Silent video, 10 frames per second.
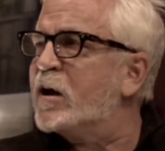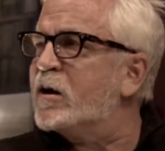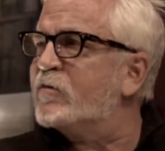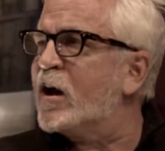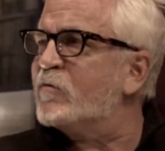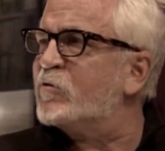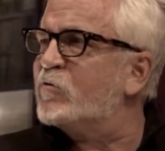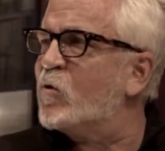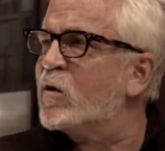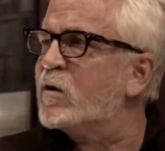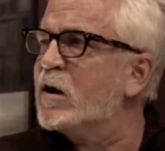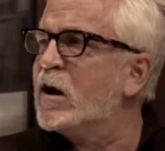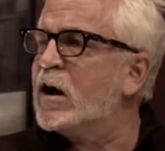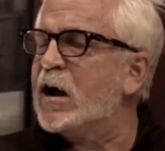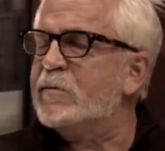I never had before.
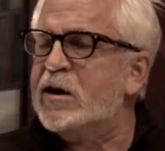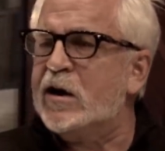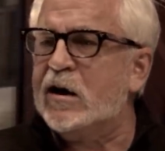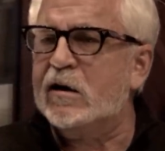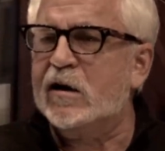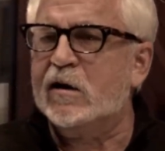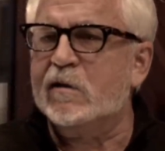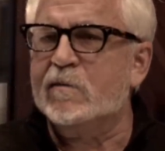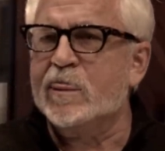I mean, uh, uh,